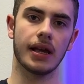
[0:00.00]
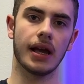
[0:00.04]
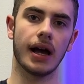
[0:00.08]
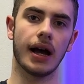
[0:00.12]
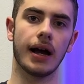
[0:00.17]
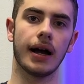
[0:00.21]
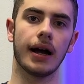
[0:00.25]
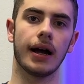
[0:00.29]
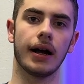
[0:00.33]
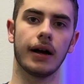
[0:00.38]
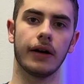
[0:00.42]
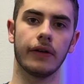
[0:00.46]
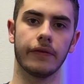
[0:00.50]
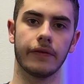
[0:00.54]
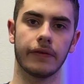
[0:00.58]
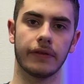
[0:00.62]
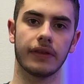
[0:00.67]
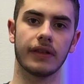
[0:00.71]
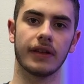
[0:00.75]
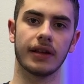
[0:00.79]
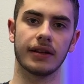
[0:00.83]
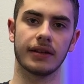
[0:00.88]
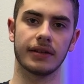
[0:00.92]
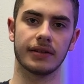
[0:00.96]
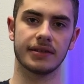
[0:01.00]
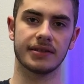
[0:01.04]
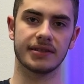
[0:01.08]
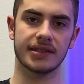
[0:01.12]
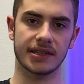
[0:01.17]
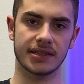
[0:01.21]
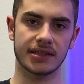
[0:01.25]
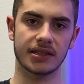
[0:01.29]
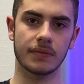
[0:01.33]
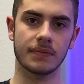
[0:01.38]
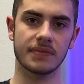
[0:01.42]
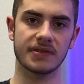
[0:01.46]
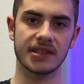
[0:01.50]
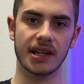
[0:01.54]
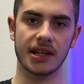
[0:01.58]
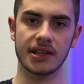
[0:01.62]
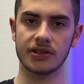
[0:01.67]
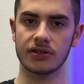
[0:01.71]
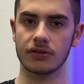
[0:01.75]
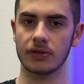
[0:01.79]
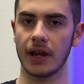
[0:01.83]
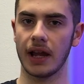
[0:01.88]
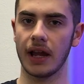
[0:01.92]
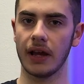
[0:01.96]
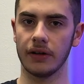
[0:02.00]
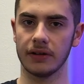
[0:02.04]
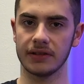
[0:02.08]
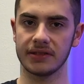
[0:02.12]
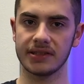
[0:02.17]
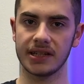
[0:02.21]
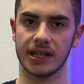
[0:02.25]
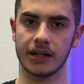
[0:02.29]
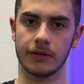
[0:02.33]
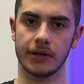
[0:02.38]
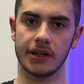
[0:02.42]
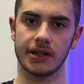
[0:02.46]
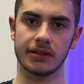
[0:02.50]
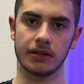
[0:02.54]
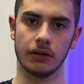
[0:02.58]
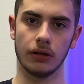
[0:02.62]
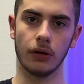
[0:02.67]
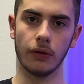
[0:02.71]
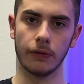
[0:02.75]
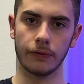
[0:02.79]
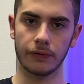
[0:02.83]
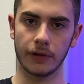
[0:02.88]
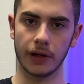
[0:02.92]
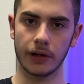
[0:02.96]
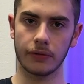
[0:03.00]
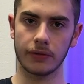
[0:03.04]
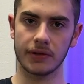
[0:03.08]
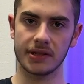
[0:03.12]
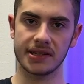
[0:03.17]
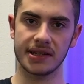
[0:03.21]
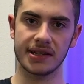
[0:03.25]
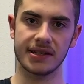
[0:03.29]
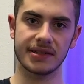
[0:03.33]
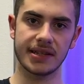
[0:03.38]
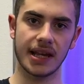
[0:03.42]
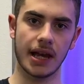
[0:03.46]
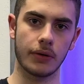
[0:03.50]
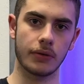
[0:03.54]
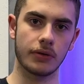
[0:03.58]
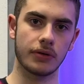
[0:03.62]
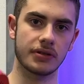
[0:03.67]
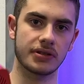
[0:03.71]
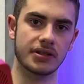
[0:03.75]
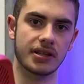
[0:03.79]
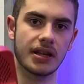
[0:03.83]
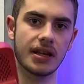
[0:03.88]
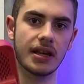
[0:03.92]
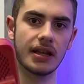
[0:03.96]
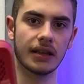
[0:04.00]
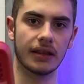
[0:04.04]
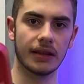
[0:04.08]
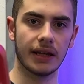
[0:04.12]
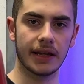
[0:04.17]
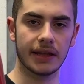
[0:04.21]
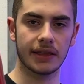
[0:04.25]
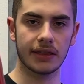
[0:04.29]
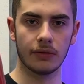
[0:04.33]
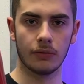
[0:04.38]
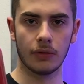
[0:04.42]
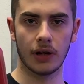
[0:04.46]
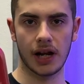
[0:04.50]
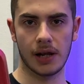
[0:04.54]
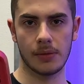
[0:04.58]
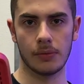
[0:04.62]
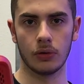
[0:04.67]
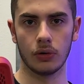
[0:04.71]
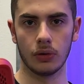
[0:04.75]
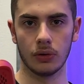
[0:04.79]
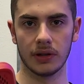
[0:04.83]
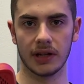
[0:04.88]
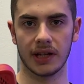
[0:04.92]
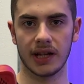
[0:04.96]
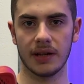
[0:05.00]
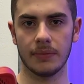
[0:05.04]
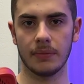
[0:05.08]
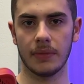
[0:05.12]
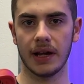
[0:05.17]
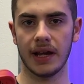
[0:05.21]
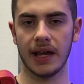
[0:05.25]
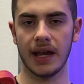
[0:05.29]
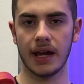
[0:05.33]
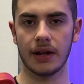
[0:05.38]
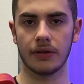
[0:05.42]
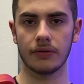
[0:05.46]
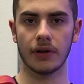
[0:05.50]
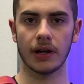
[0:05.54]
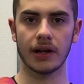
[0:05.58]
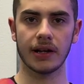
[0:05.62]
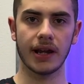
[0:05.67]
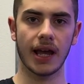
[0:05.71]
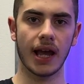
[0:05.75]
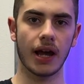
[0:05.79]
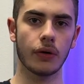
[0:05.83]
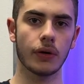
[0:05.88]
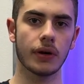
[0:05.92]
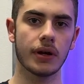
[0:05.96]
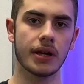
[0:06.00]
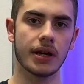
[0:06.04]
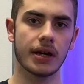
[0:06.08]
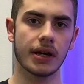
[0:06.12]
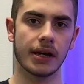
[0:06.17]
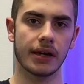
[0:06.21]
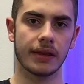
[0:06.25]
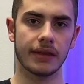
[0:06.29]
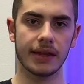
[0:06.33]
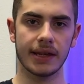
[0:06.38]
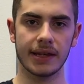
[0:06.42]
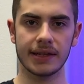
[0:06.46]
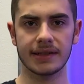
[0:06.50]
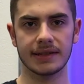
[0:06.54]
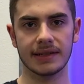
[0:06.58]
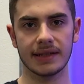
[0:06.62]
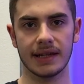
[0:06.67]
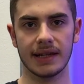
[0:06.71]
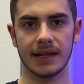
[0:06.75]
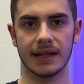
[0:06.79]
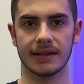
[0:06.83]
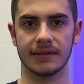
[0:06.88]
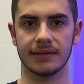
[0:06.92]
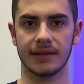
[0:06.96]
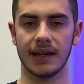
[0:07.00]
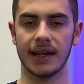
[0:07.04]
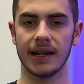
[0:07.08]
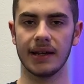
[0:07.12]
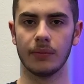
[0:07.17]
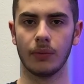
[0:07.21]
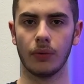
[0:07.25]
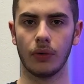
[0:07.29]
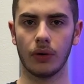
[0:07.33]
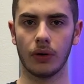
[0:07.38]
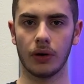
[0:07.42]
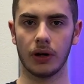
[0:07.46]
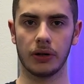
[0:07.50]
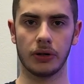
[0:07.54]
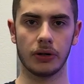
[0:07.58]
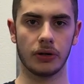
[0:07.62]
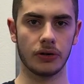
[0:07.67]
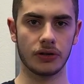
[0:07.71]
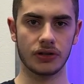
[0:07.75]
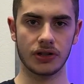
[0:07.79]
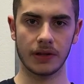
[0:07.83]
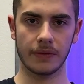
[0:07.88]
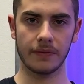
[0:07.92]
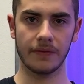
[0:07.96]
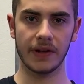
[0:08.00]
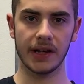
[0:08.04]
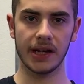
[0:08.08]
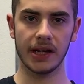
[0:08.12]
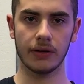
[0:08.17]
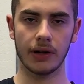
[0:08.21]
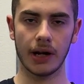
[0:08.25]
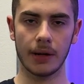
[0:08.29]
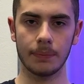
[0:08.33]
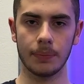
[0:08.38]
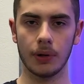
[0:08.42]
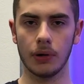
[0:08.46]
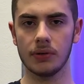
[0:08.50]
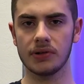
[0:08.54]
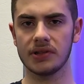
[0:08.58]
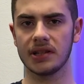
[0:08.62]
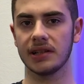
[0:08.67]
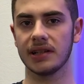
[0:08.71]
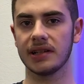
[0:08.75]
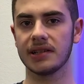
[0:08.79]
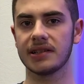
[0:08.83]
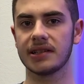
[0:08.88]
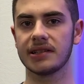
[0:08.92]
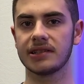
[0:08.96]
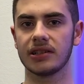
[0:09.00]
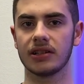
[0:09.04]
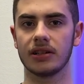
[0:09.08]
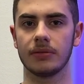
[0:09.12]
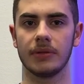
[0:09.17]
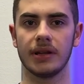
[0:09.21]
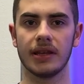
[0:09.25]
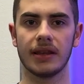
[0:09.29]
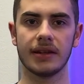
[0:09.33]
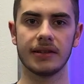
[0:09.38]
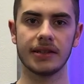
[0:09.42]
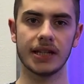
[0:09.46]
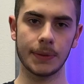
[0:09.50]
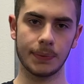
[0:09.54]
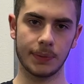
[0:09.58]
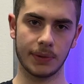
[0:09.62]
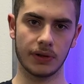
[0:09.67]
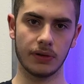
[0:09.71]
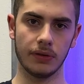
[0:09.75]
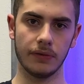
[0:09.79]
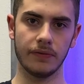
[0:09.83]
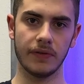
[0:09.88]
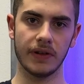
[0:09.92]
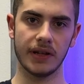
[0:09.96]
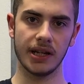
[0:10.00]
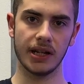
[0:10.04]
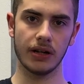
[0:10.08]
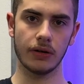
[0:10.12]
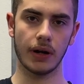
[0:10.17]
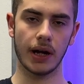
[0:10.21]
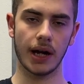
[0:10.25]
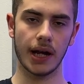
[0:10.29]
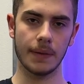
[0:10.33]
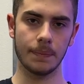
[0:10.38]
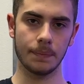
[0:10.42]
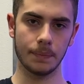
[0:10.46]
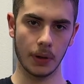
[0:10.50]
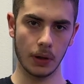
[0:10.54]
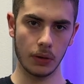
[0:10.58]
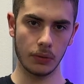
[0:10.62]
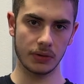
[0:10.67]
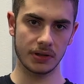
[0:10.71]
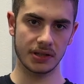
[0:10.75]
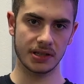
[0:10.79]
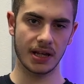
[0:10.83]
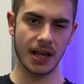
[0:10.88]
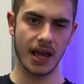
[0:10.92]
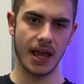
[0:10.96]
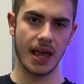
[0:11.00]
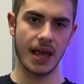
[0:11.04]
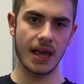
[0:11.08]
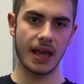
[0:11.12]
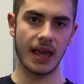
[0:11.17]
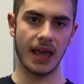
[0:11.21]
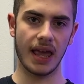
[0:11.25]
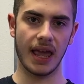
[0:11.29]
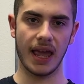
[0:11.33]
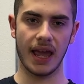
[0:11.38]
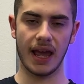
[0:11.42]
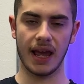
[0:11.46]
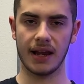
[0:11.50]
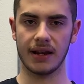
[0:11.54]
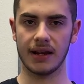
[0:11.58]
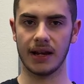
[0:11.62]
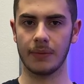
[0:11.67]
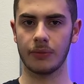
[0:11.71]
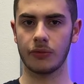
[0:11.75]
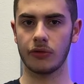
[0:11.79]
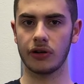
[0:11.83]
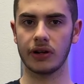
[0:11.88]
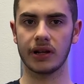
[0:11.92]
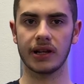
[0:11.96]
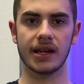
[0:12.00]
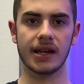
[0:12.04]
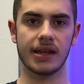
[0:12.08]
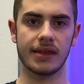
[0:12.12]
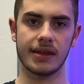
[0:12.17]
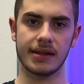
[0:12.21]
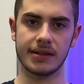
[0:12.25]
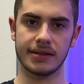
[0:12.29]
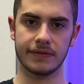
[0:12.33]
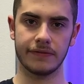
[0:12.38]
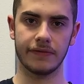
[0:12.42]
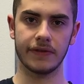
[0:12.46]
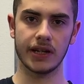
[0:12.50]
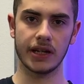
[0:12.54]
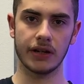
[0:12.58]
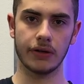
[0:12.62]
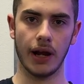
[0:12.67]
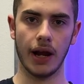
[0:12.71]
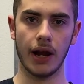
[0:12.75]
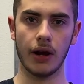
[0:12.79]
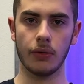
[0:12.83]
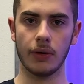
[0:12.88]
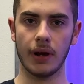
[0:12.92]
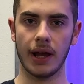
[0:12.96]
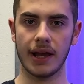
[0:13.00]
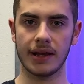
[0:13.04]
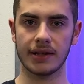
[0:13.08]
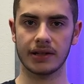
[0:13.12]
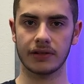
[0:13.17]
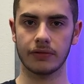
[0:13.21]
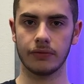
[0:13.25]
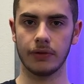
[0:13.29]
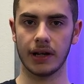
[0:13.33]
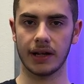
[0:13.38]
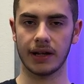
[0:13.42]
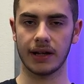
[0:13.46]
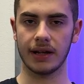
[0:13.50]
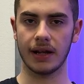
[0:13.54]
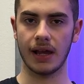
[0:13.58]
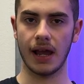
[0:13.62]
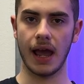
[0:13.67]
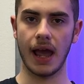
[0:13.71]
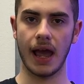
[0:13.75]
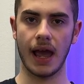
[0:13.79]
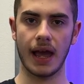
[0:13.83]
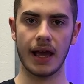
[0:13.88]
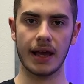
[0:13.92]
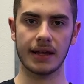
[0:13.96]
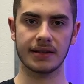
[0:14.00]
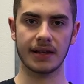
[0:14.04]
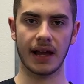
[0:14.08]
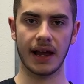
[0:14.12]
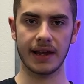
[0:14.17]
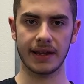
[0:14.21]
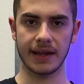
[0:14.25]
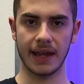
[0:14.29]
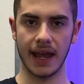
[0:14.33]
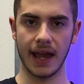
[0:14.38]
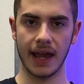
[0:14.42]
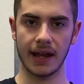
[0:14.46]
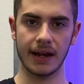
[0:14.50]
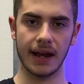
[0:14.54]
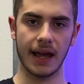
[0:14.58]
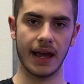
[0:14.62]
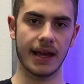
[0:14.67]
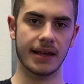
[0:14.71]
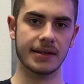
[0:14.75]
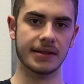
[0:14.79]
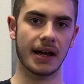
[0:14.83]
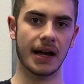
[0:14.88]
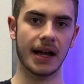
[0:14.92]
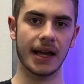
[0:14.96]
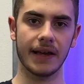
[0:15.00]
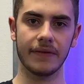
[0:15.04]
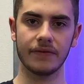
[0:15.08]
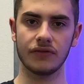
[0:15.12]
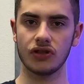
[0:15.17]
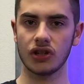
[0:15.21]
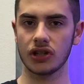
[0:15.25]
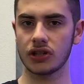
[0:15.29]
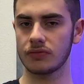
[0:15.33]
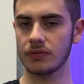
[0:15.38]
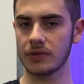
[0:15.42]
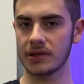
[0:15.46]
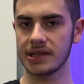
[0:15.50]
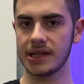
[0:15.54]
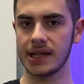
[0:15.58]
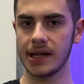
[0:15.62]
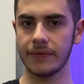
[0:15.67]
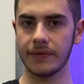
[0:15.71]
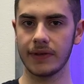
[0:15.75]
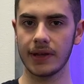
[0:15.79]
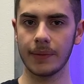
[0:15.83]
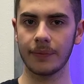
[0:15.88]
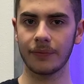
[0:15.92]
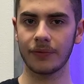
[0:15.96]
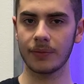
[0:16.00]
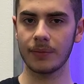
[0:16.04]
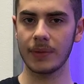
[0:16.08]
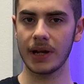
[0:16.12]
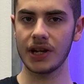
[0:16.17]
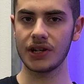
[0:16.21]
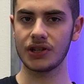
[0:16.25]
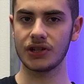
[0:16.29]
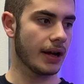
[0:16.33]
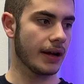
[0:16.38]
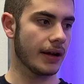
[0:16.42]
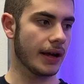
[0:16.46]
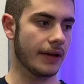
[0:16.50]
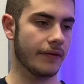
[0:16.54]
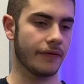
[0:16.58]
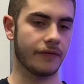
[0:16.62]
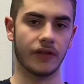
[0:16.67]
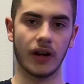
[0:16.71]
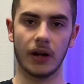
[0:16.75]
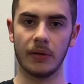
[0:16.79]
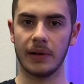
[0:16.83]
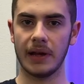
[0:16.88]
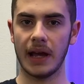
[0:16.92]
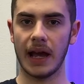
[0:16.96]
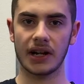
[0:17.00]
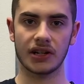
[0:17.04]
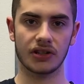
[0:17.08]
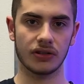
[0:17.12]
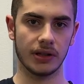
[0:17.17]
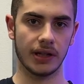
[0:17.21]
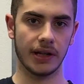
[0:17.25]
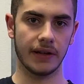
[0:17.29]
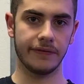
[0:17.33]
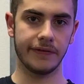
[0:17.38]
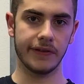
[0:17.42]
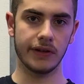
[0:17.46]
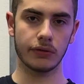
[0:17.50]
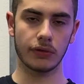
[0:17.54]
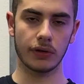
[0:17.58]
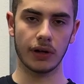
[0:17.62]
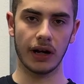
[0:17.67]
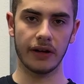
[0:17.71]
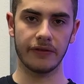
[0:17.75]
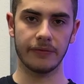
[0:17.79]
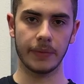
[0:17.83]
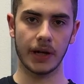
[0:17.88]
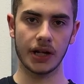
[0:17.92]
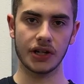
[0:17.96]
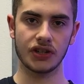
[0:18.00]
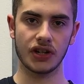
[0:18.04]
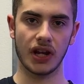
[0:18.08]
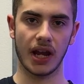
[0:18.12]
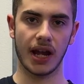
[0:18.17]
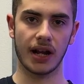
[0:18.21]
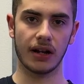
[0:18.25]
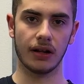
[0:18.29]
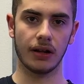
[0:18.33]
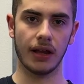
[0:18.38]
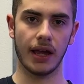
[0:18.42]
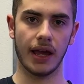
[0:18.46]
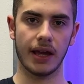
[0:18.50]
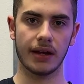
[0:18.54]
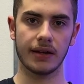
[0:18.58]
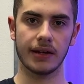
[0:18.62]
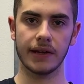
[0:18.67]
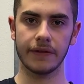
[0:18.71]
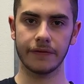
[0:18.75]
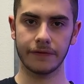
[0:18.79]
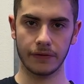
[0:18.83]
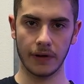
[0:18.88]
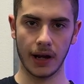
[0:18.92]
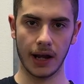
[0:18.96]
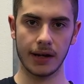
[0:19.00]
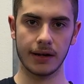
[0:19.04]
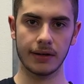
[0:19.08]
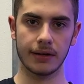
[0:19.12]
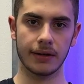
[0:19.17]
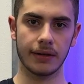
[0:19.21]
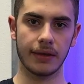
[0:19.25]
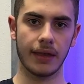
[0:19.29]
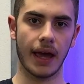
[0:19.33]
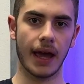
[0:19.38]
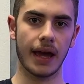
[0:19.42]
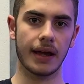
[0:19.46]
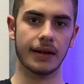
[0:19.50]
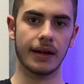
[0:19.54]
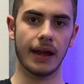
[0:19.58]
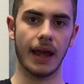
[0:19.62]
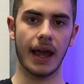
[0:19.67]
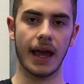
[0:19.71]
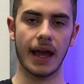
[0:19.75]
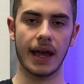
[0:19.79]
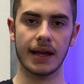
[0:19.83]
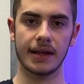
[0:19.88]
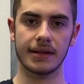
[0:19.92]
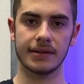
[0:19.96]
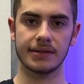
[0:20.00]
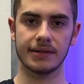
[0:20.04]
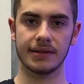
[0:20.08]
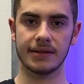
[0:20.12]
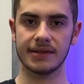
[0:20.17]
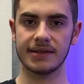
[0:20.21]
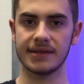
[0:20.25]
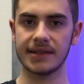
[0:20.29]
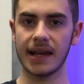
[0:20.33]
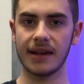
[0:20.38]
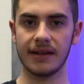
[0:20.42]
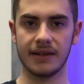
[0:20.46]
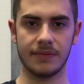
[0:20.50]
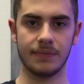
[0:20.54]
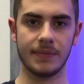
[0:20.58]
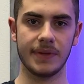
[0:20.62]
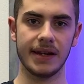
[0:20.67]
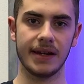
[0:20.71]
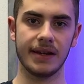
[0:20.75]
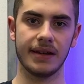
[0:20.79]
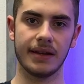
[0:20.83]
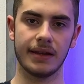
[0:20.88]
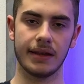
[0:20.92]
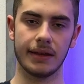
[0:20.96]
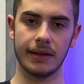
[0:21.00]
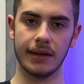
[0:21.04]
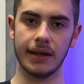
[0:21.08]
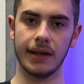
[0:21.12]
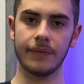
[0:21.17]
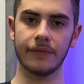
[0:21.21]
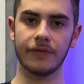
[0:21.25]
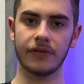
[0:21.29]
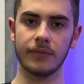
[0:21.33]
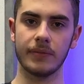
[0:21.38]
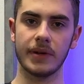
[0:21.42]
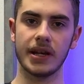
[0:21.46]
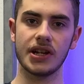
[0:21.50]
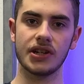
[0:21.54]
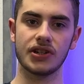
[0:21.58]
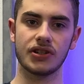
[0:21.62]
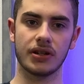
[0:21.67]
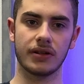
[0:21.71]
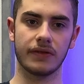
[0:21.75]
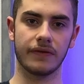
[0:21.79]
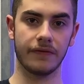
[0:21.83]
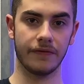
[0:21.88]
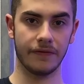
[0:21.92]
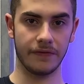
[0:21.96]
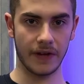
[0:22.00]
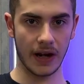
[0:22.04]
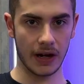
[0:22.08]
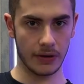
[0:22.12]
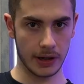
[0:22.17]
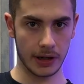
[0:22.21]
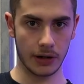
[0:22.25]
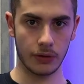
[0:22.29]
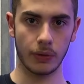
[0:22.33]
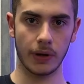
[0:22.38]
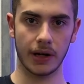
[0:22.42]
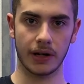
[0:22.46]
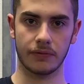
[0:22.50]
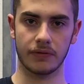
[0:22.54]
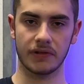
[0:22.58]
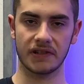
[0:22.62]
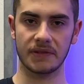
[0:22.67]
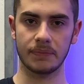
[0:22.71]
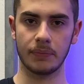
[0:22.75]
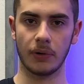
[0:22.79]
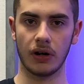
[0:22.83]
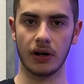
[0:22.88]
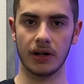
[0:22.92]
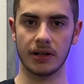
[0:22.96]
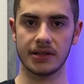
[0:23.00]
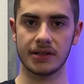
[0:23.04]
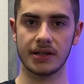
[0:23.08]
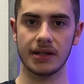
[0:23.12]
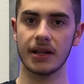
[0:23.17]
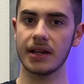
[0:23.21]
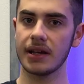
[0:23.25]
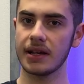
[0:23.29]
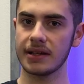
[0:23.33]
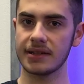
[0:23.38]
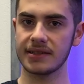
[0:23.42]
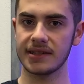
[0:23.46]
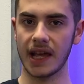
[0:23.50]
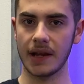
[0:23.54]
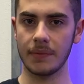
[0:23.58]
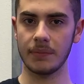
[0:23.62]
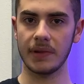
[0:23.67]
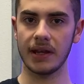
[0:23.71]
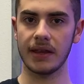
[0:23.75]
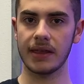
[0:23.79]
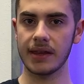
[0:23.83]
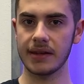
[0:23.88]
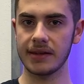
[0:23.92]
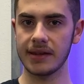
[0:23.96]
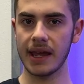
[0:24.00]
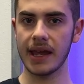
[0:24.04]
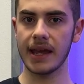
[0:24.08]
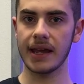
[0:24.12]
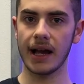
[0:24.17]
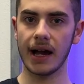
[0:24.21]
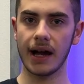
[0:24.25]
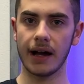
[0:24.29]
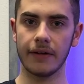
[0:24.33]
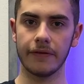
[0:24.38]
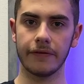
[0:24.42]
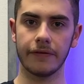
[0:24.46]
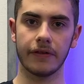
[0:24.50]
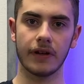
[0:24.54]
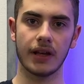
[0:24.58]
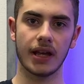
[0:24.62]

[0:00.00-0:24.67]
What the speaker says: of the System Sensor L series low frequency sounders like the one I'm holding in my hand right now. This is a more urgent video I'm posting. This isn't going to be the typical video I post, and I'm going to get this video out as quick as I can, as I have just received the information from actually a viewer of my channel and a friend that has sent me the information. Very quick response, sent me the day of